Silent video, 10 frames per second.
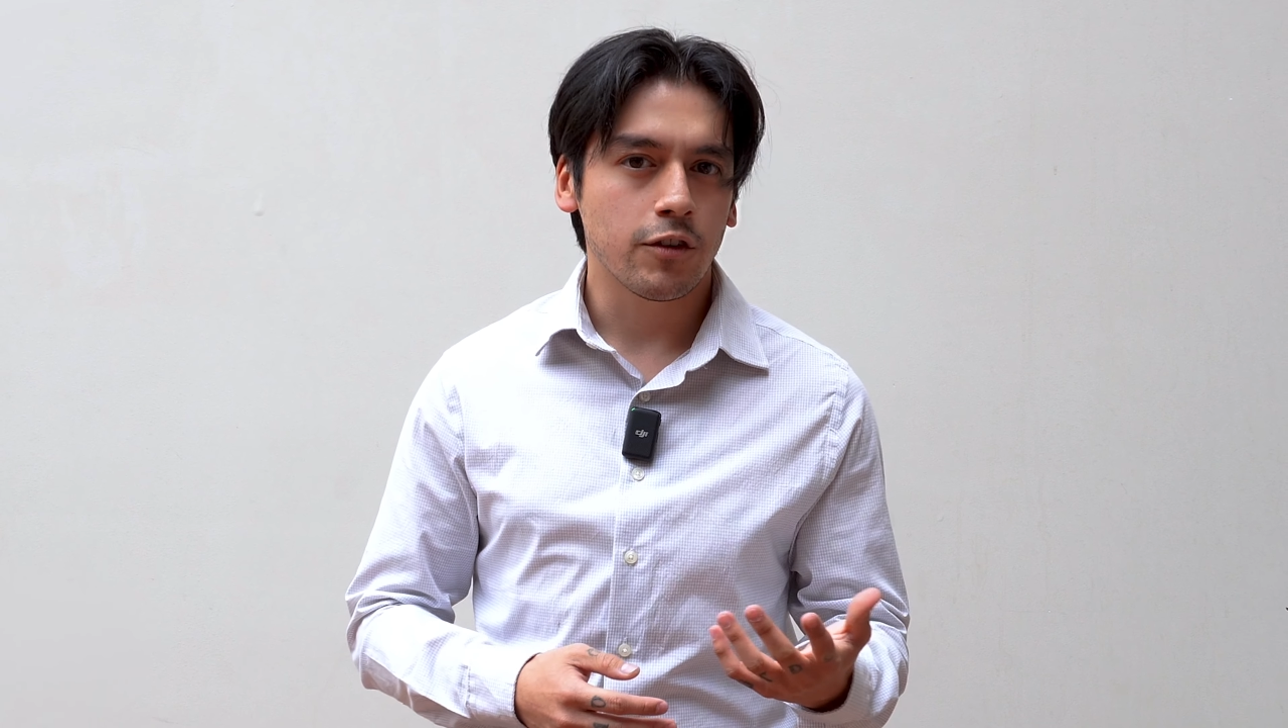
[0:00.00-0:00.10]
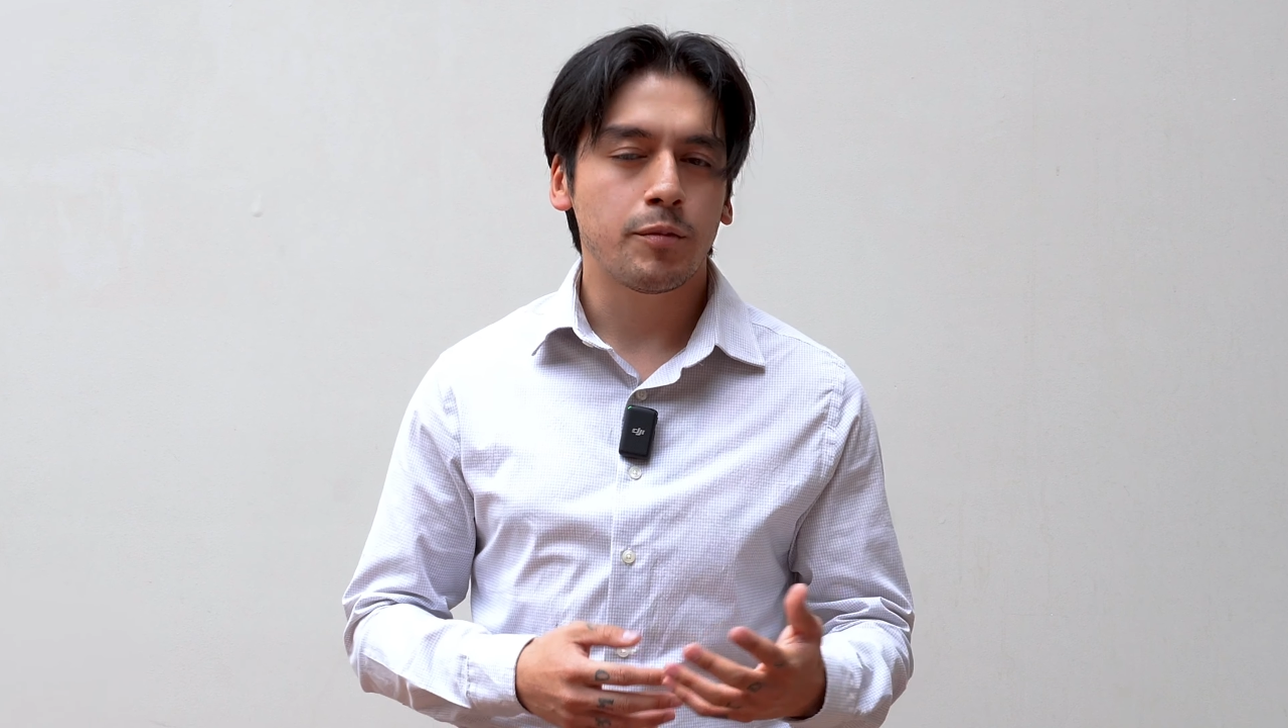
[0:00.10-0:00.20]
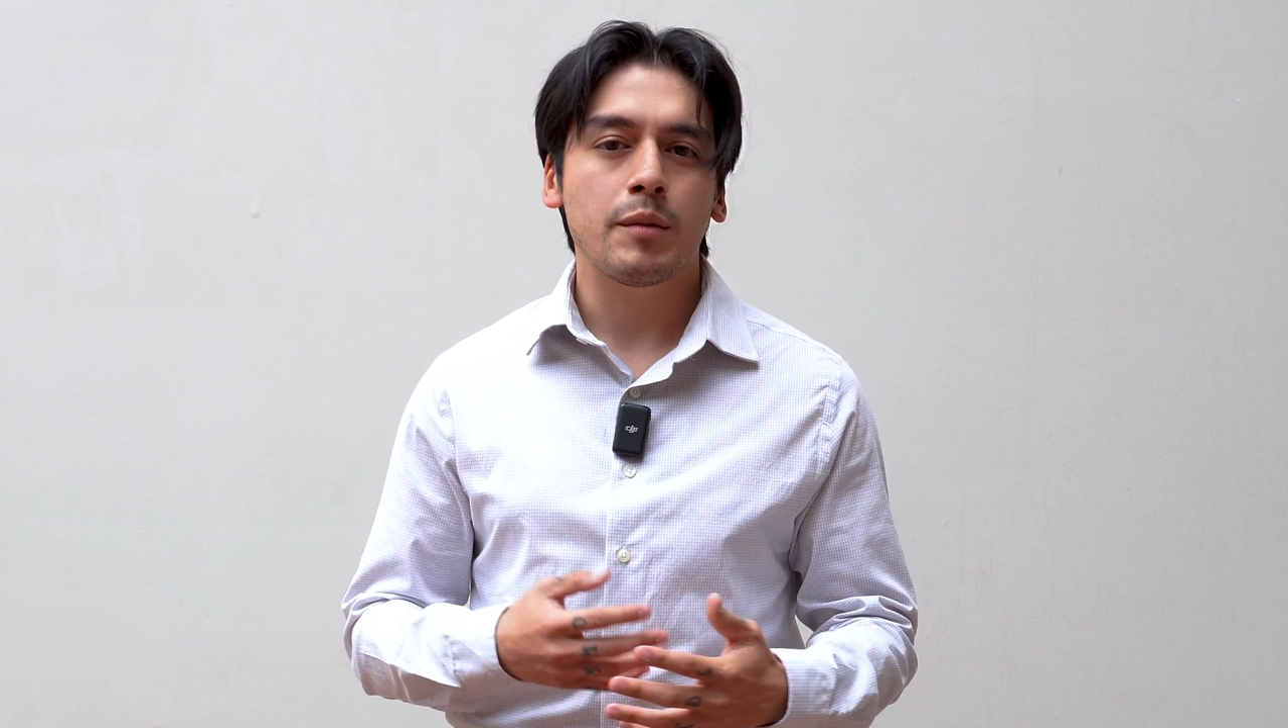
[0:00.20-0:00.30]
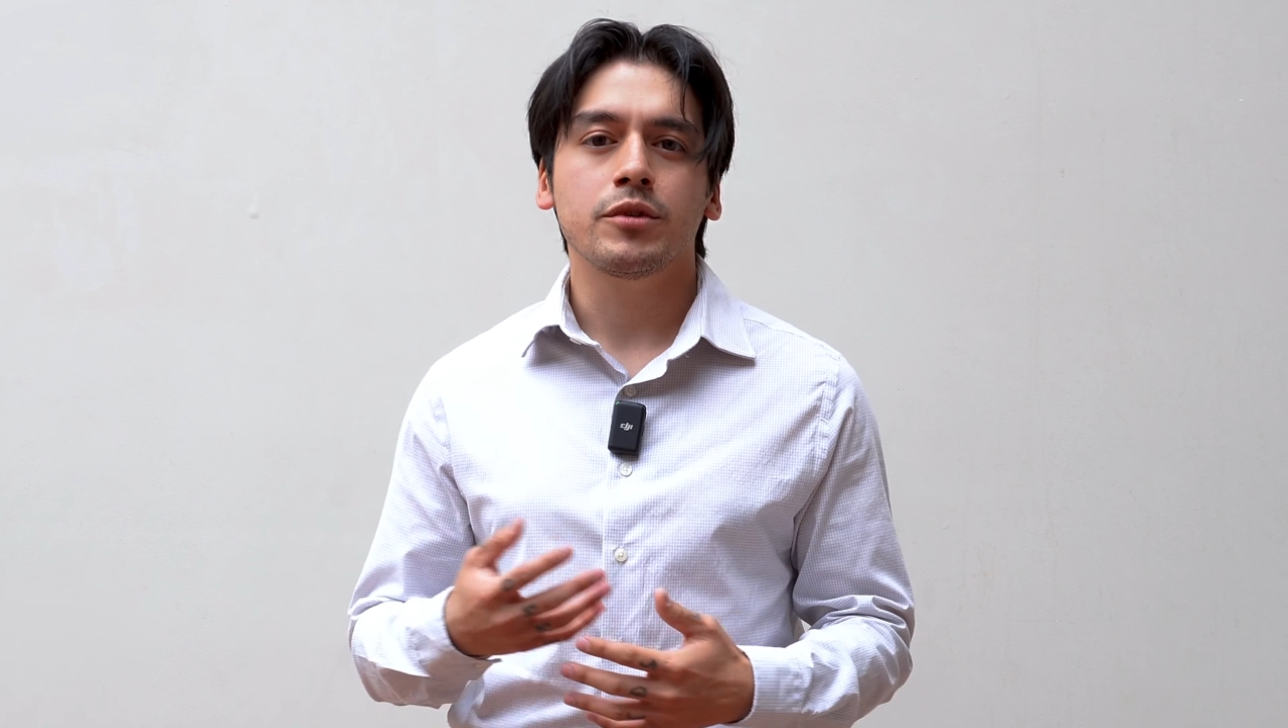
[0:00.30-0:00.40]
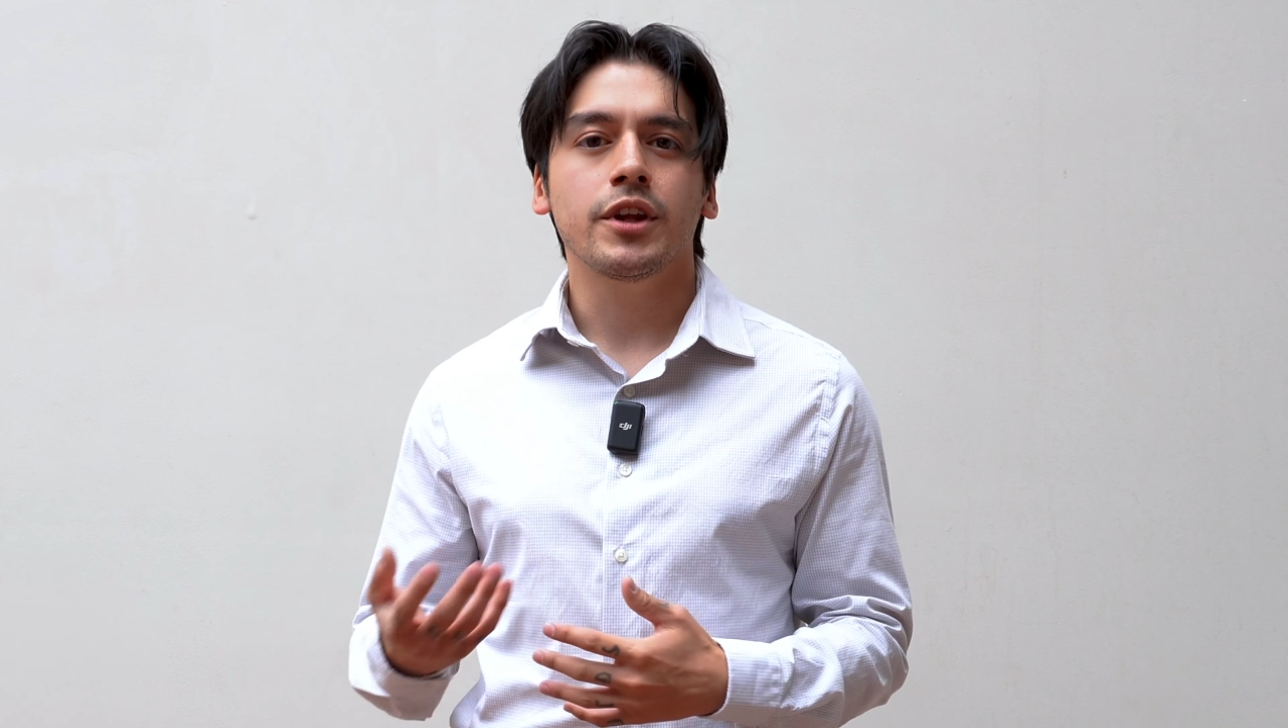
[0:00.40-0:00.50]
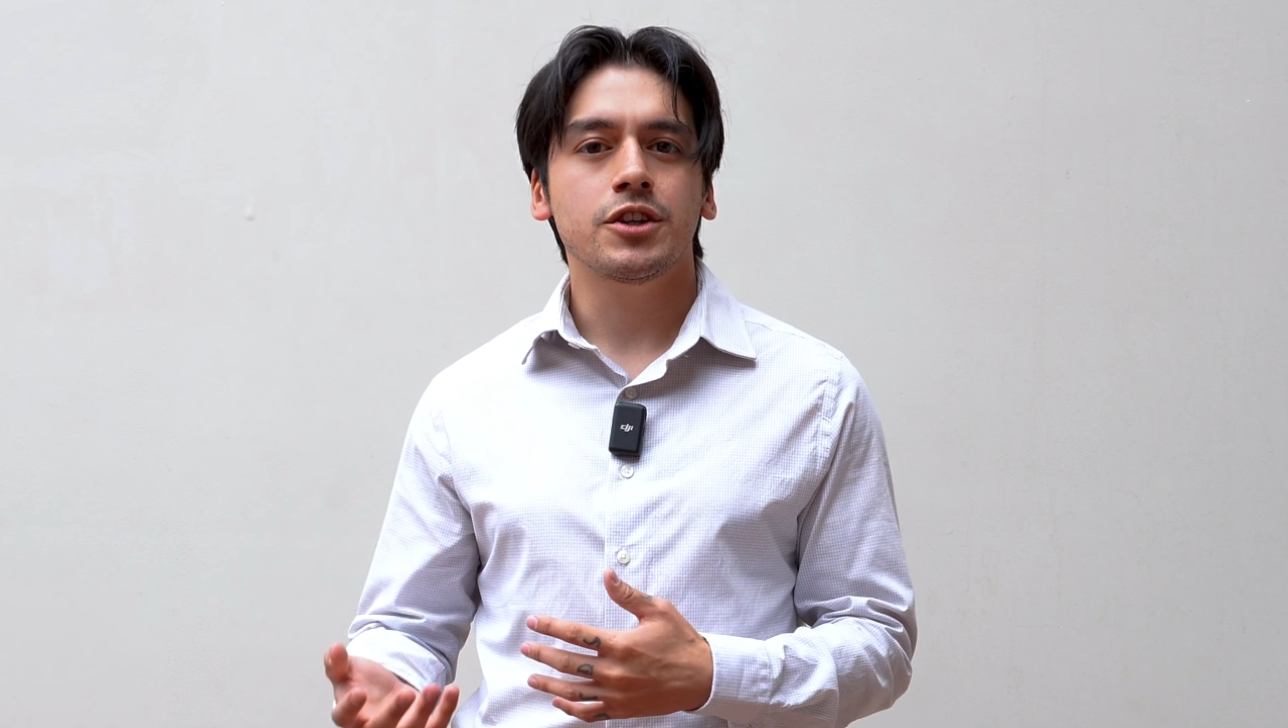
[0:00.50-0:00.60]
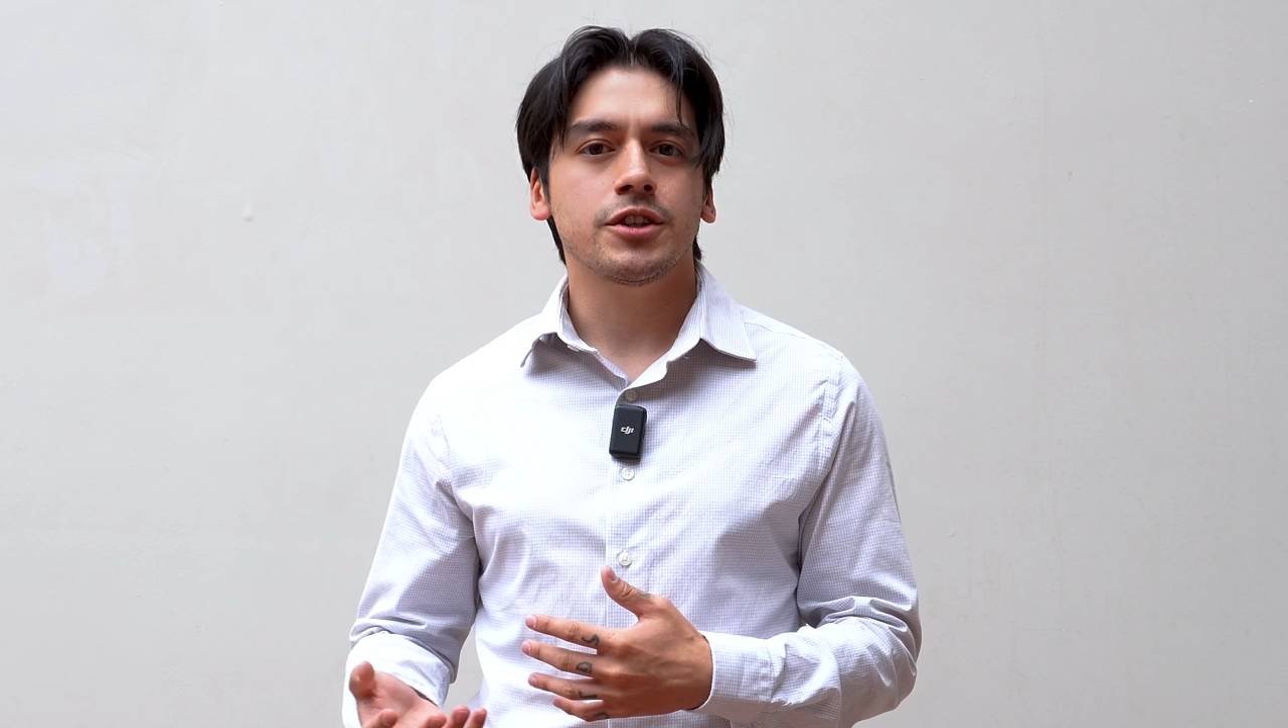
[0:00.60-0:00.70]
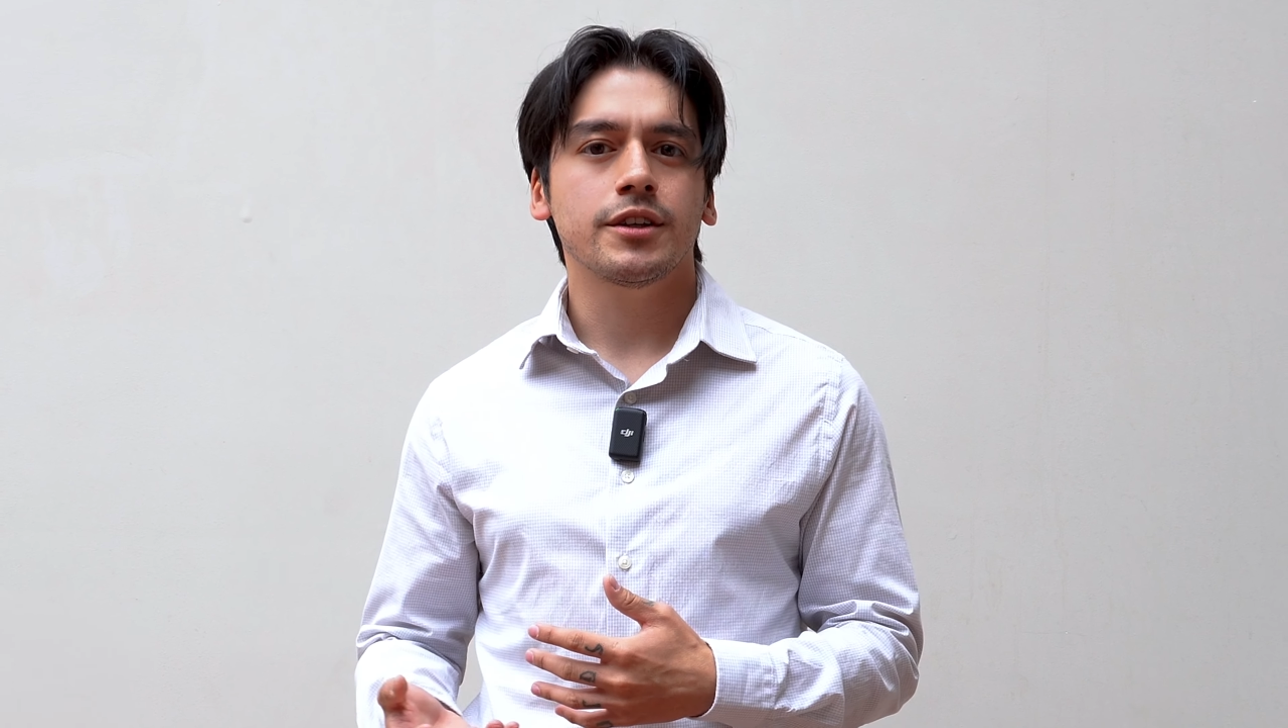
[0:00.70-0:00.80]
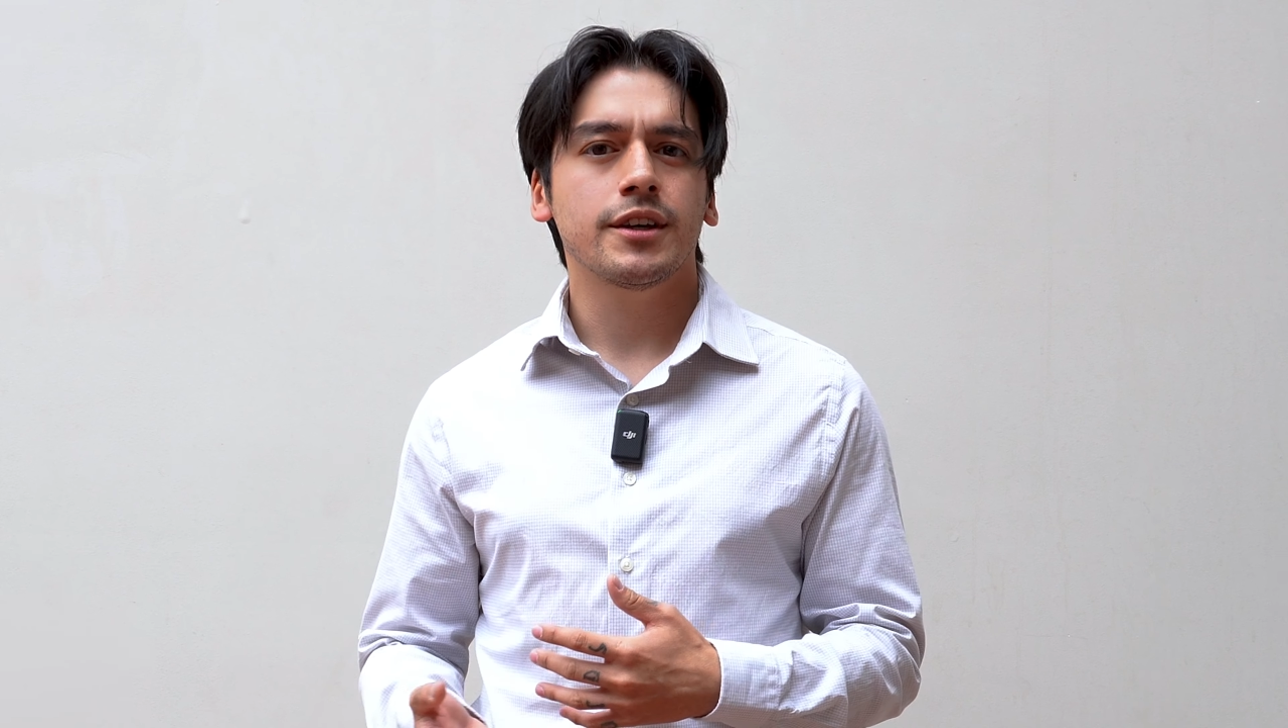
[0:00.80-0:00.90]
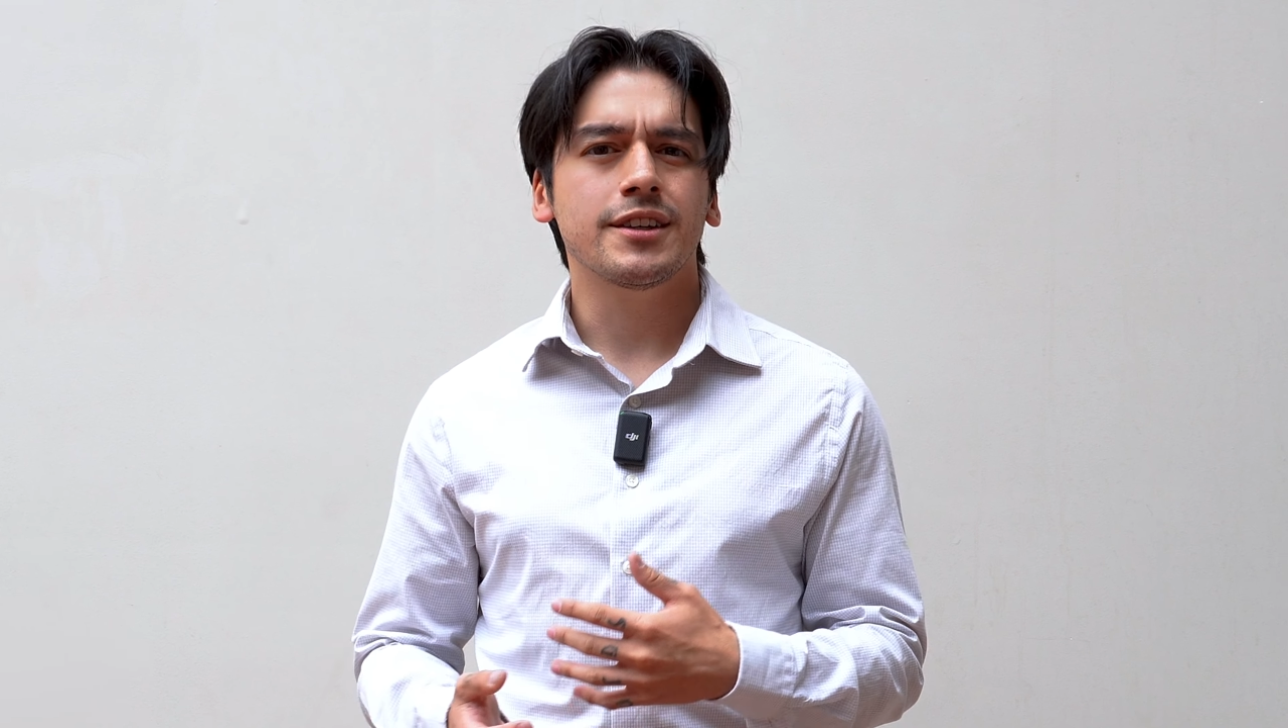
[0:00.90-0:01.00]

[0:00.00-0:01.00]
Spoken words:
of a population.